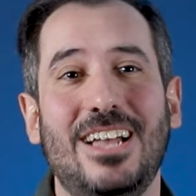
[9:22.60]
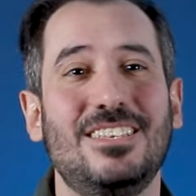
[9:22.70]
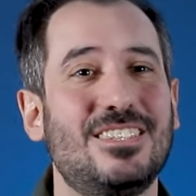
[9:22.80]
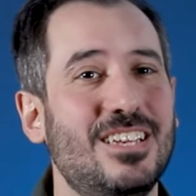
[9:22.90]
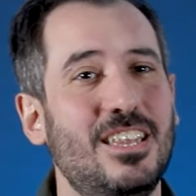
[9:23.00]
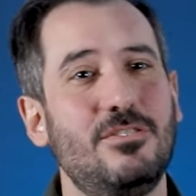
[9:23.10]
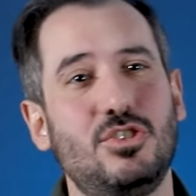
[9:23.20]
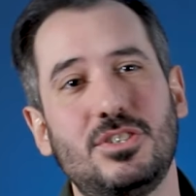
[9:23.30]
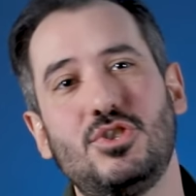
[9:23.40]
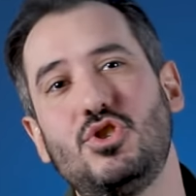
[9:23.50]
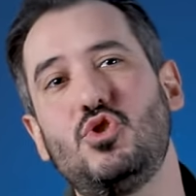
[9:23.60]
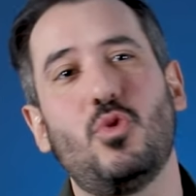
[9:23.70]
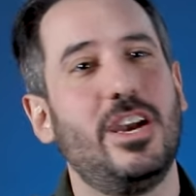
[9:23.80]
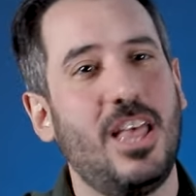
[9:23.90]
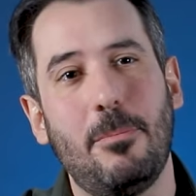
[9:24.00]
and instead of just
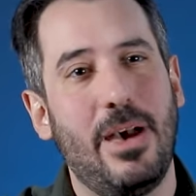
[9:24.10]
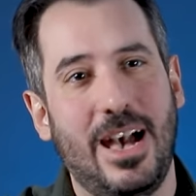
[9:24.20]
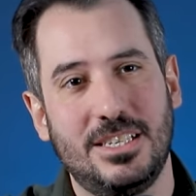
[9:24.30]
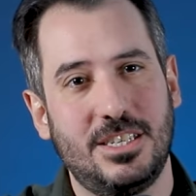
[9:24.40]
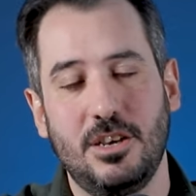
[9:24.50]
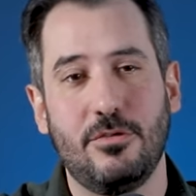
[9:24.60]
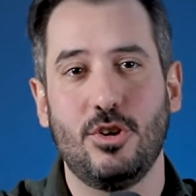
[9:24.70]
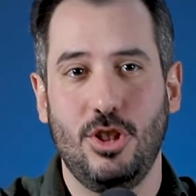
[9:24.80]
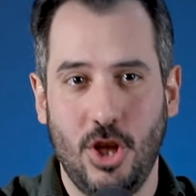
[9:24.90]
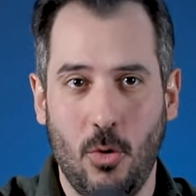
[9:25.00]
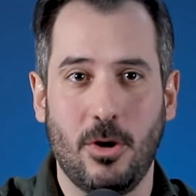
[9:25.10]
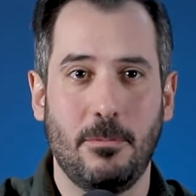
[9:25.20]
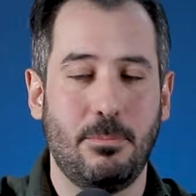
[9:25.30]
straight up asking for a lower